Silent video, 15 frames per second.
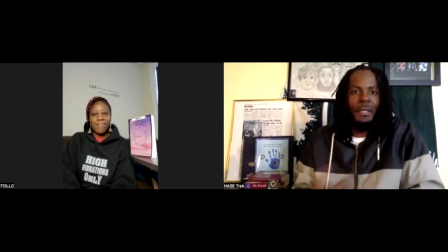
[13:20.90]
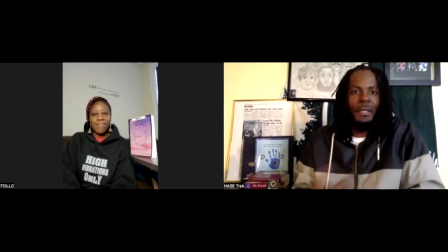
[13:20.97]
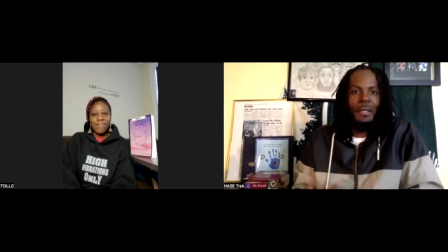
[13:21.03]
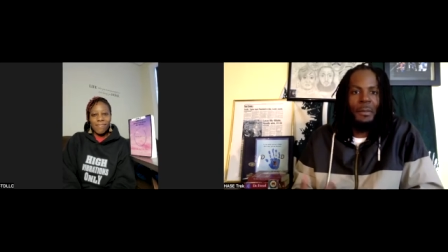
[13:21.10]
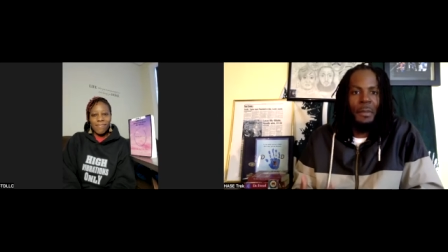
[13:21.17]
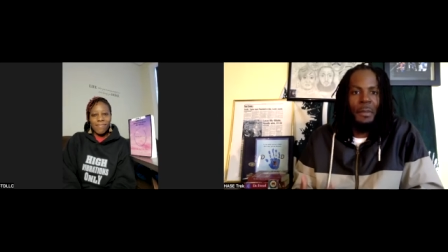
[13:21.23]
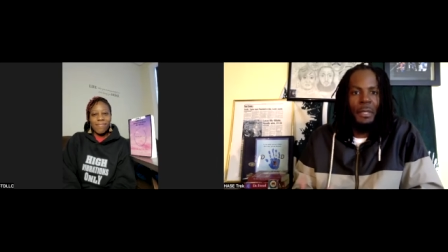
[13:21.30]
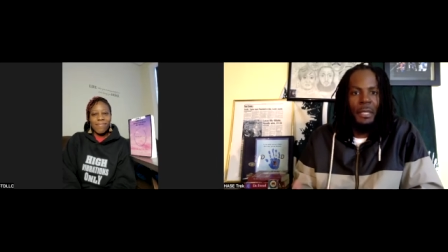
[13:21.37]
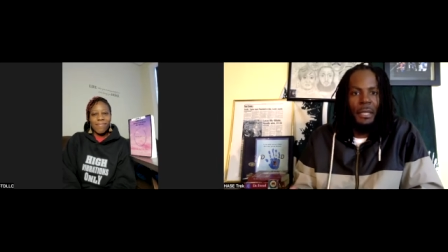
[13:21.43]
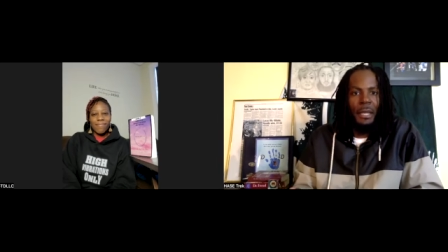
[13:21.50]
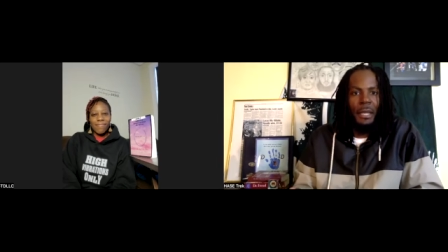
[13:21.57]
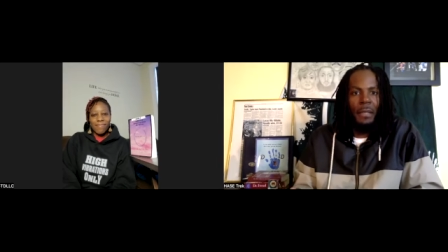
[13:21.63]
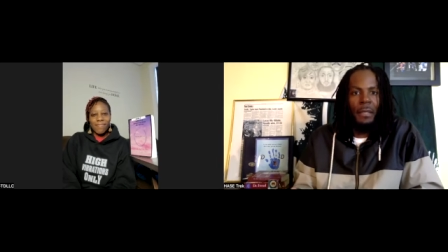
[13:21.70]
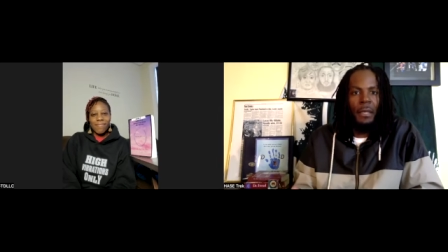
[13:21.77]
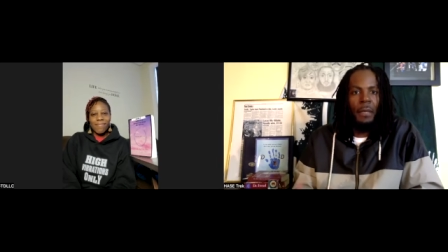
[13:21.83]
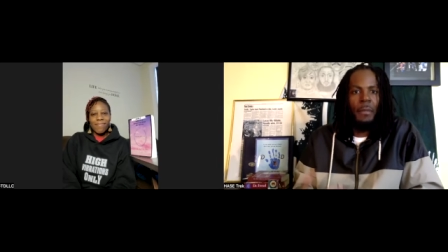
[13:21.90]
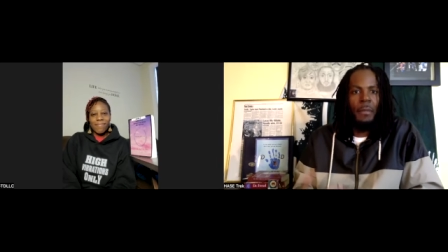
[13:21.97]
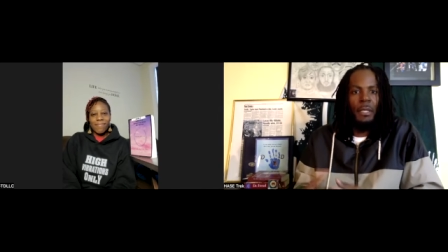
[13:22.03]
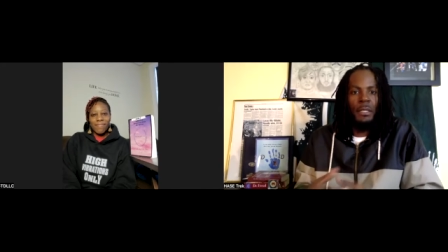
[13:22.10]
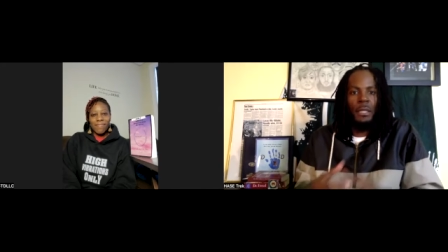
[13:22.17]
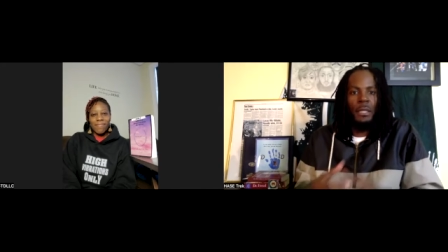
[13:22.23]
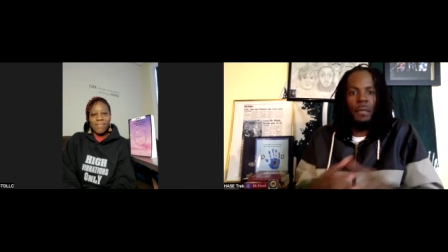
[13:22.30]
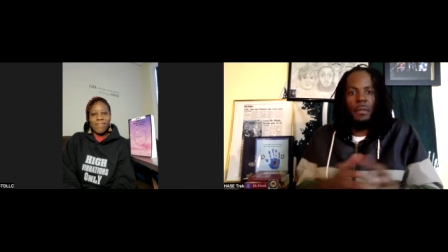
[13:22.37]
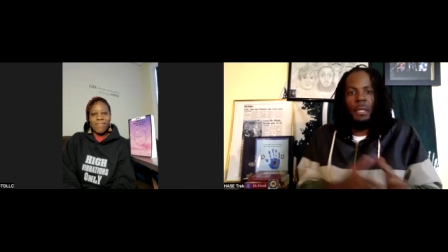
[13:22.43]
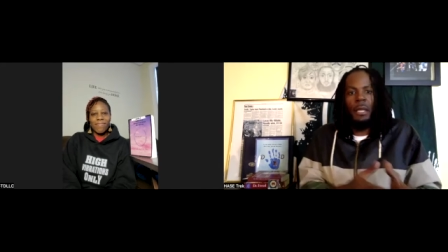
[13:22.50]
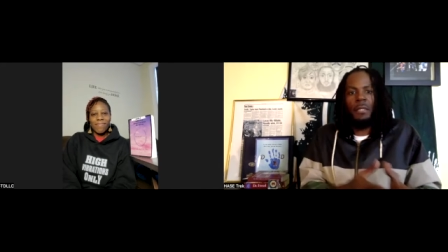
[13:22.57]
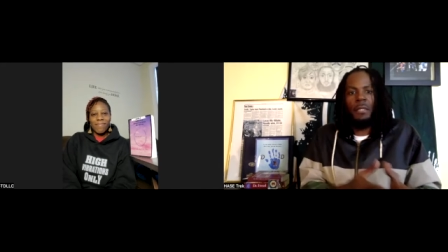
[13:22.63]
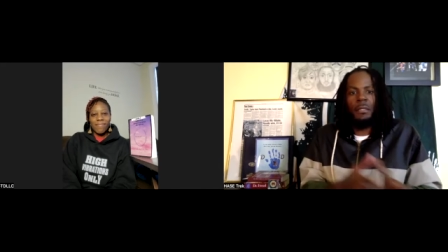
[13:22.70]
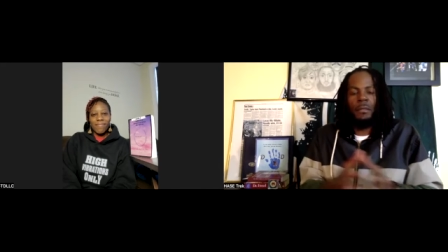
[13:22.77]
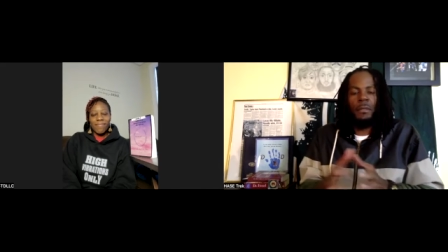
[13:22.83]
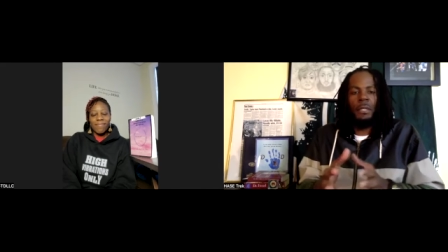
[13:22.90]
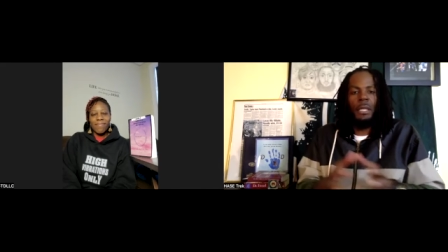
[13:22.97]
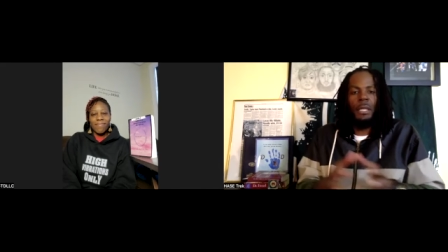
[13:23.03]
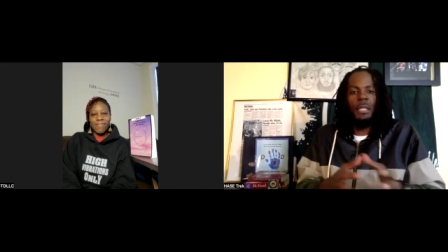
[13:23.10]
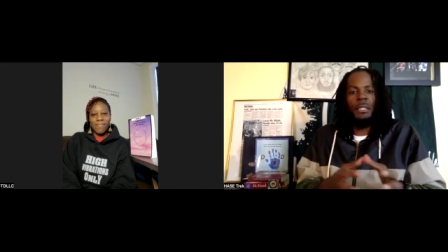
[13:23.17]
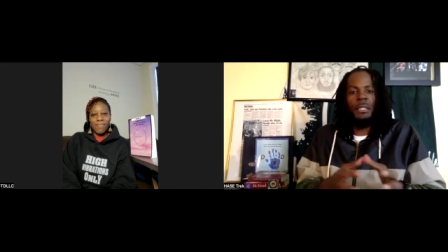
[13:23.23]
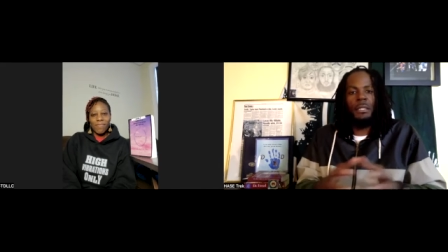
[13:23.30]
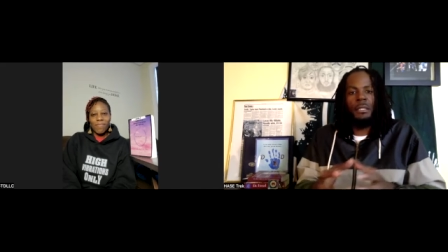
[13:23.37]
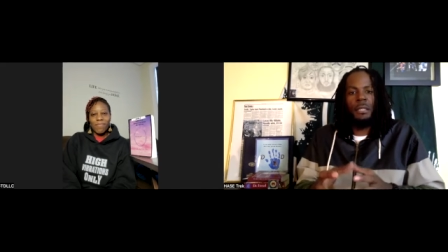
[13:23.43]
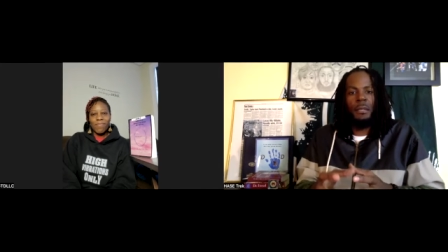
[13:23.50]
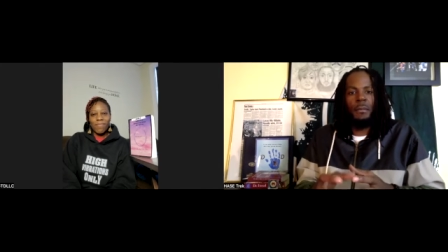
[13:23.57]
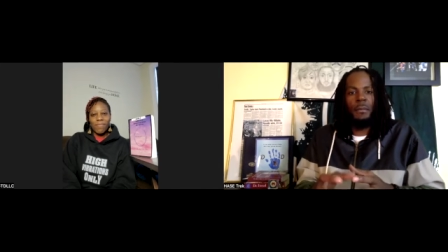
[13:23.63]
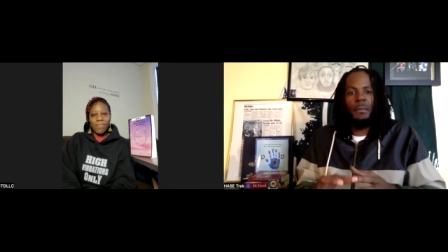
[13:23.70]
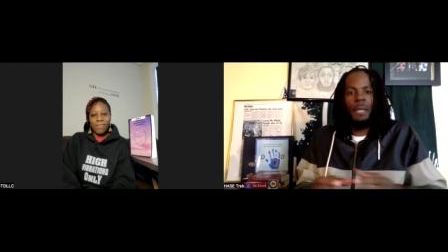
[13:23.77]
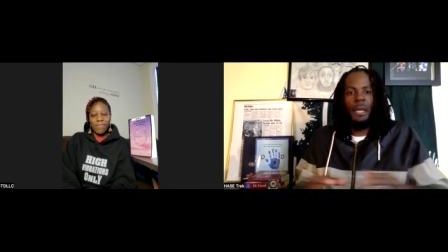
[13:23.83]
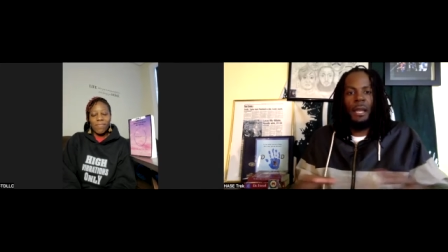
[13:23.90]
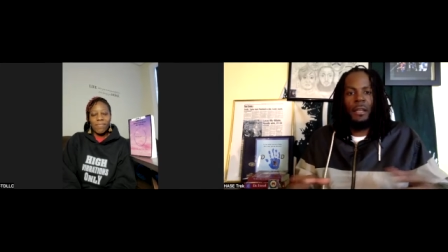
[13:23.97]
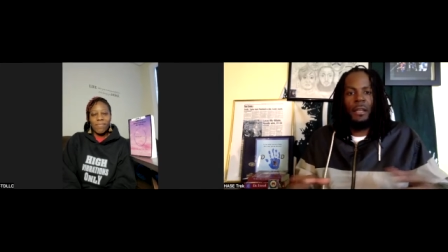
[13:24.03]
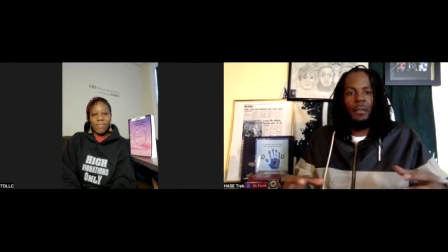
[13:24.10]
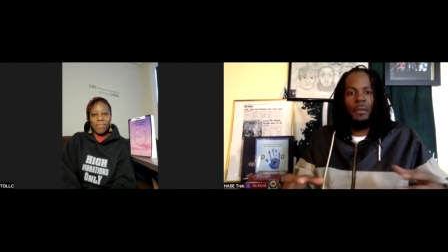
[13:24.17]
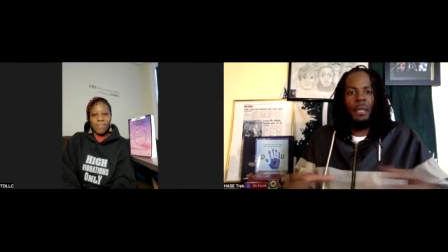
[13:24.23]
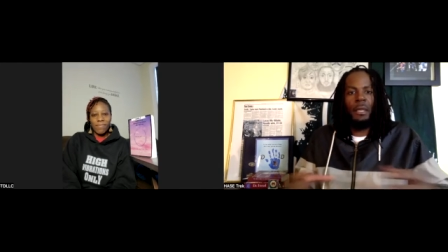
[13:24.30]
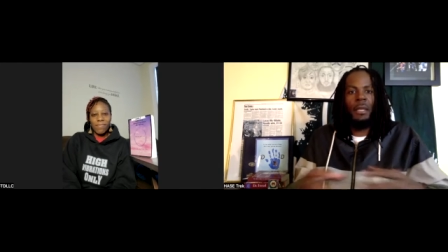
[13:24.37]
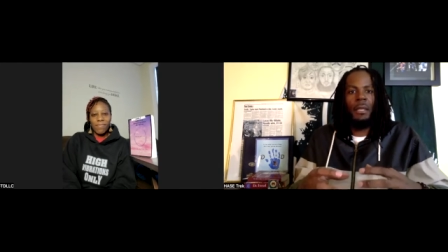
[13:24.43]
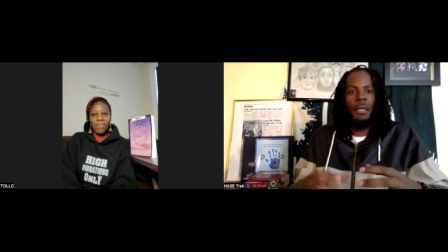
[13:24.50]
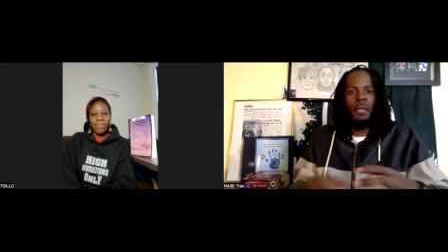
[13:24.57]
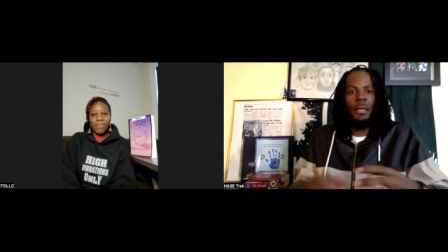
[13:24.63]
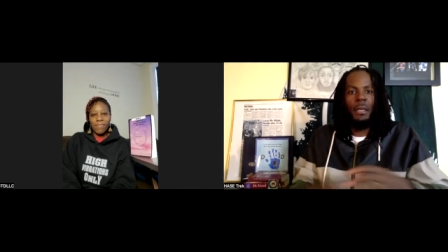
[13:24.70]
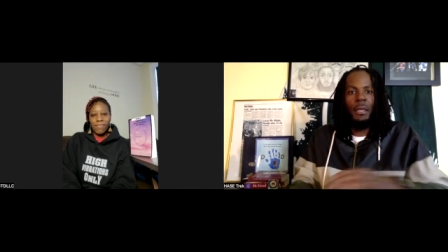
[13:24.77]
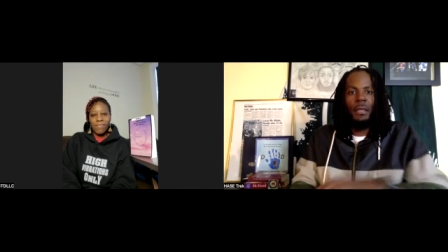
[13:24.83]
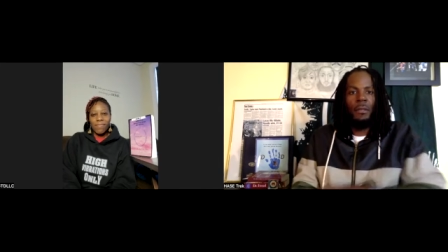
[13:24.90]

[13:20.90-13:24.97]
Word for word: good putting it out now because I realize the relationship that I created,